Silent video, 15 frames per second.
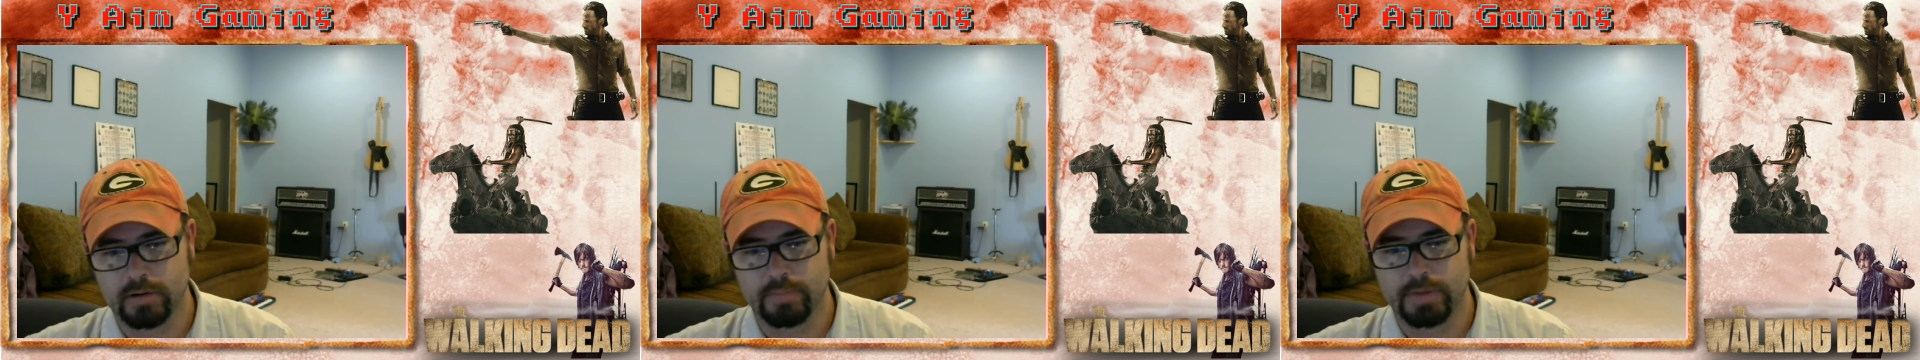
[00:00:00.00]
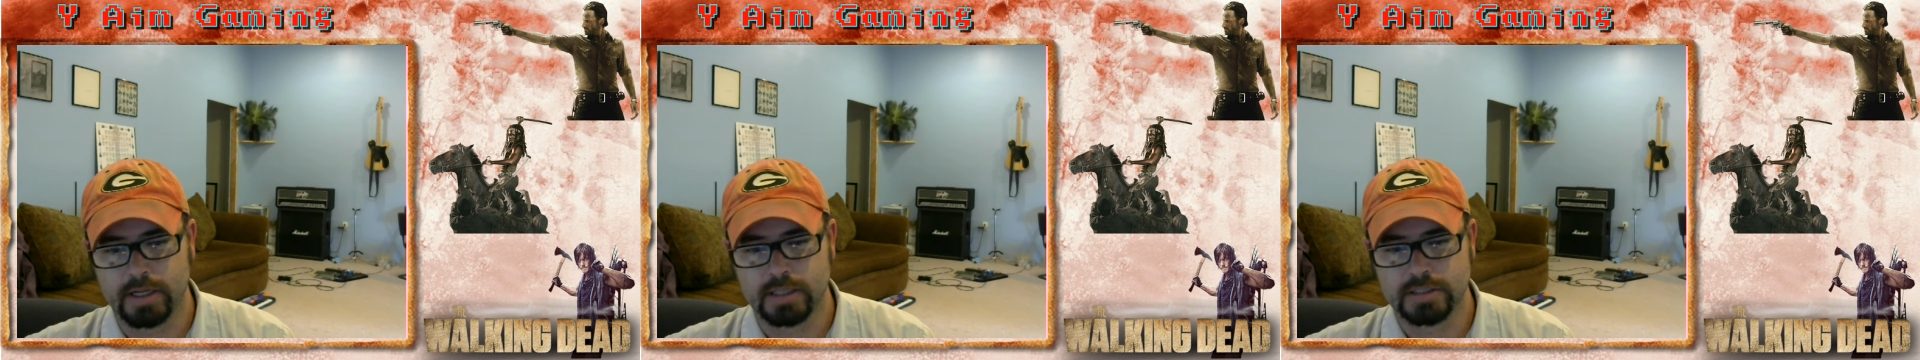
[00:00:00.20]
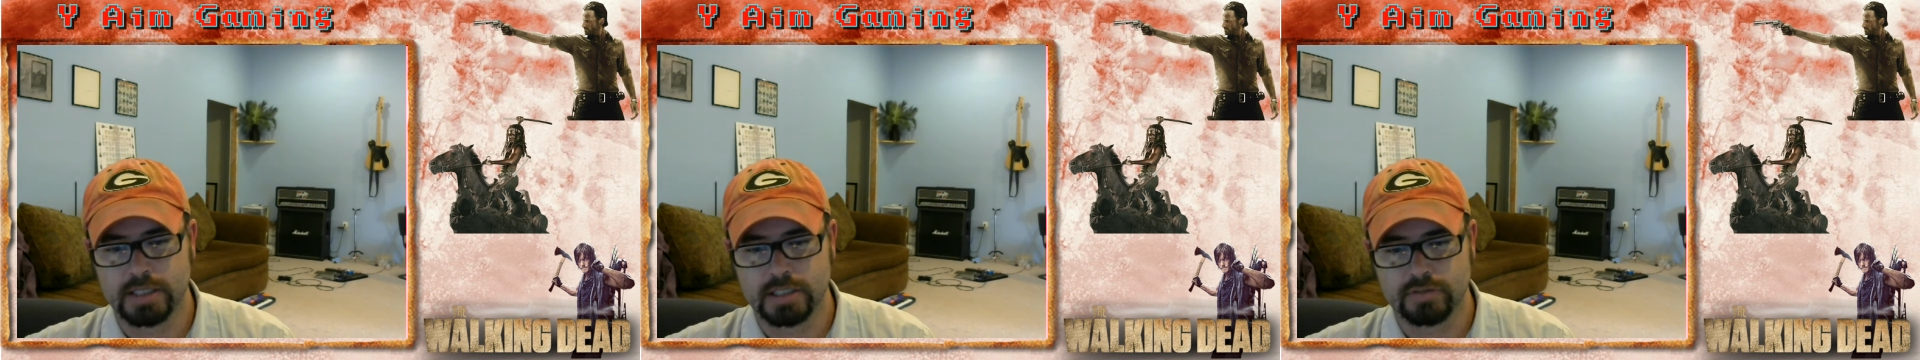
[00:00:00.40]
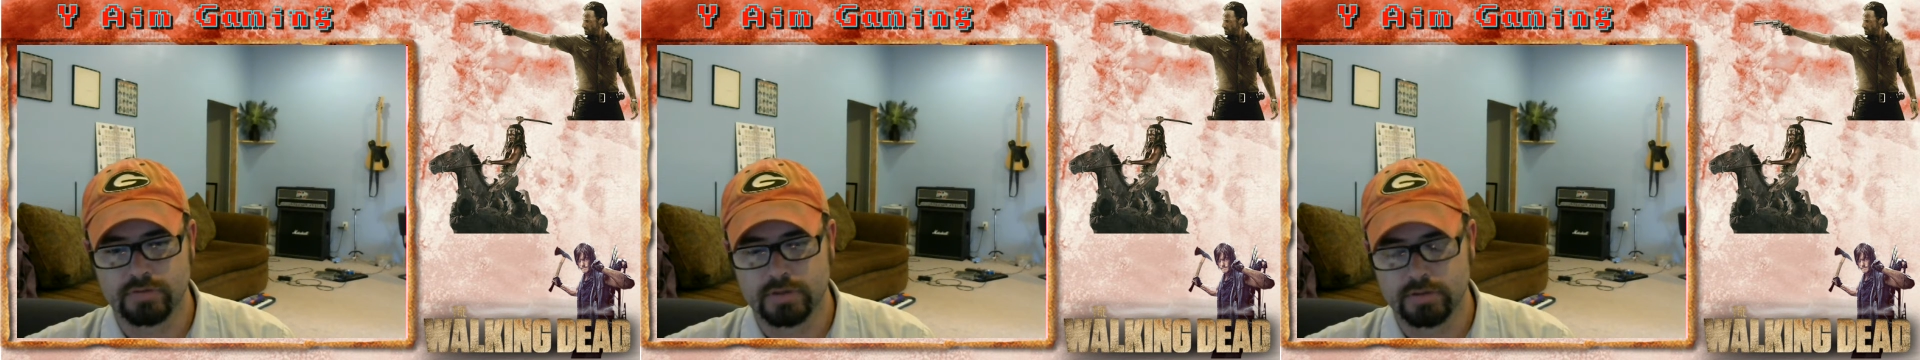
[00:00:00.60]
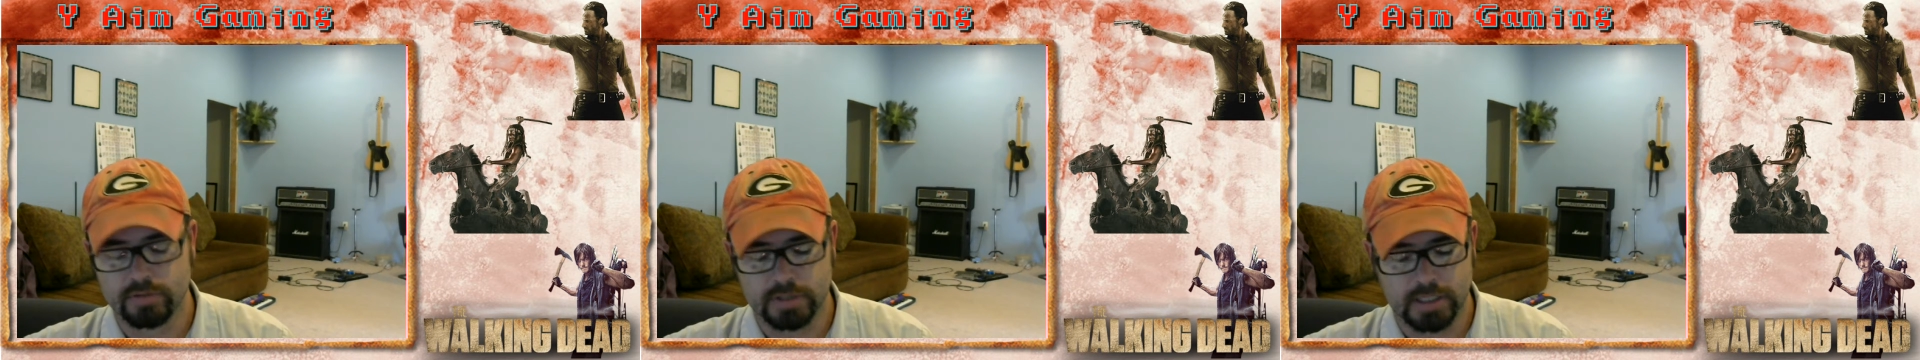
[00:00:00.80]
and I apologize
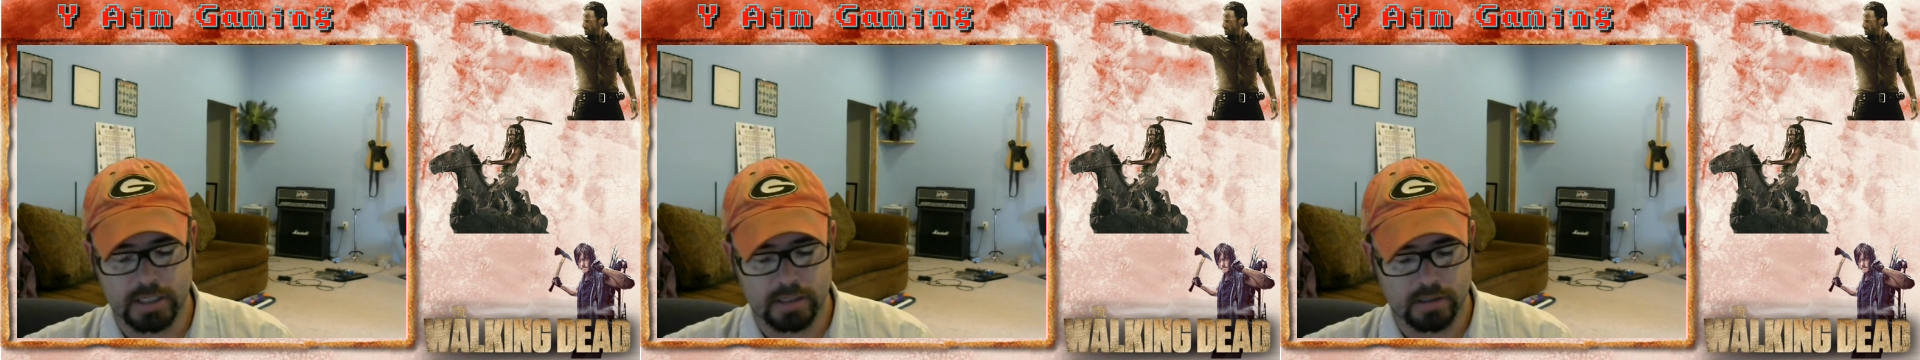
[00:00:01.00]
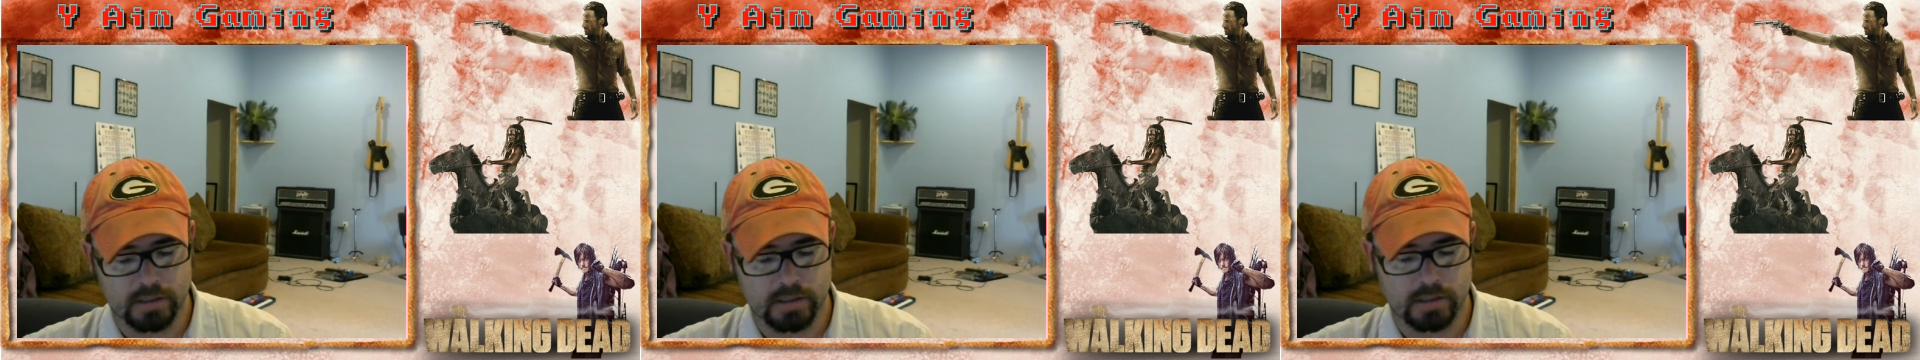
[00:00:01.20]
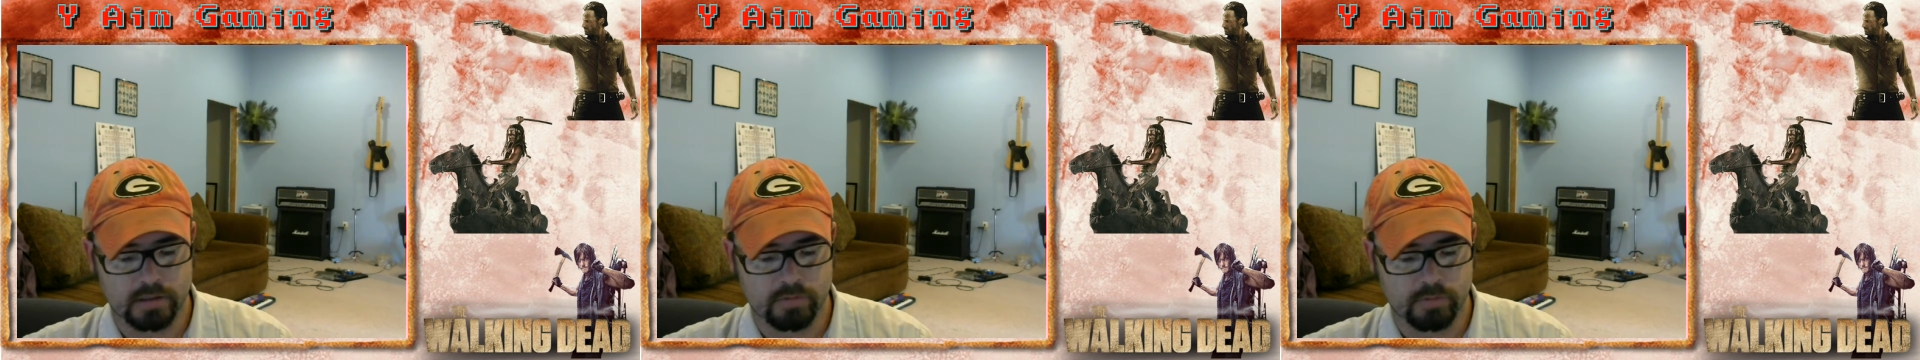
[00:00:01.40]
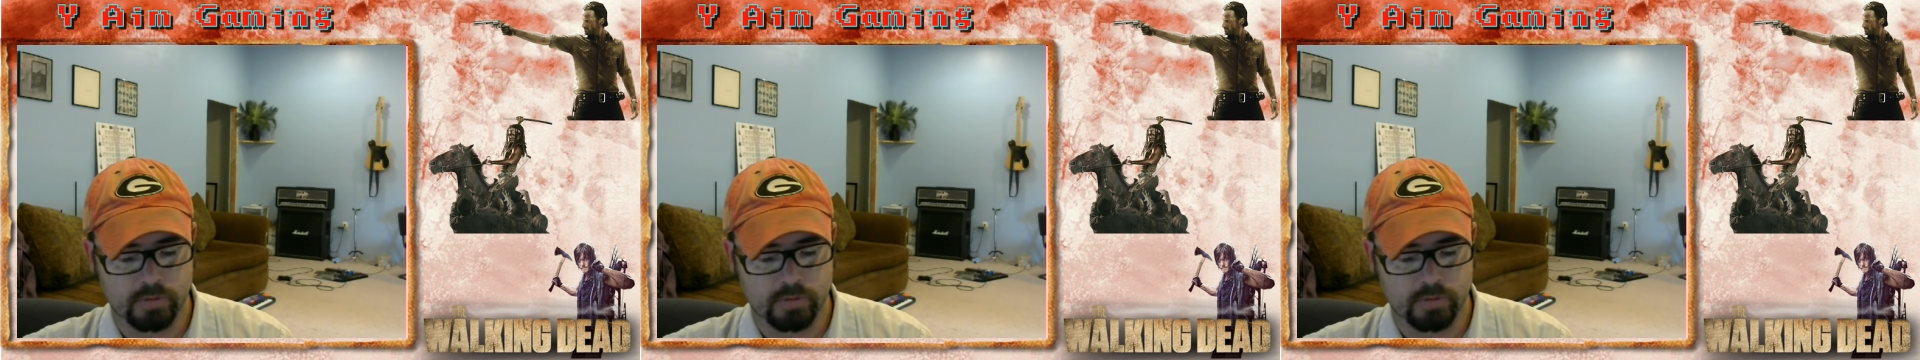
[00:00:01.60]
for doing that.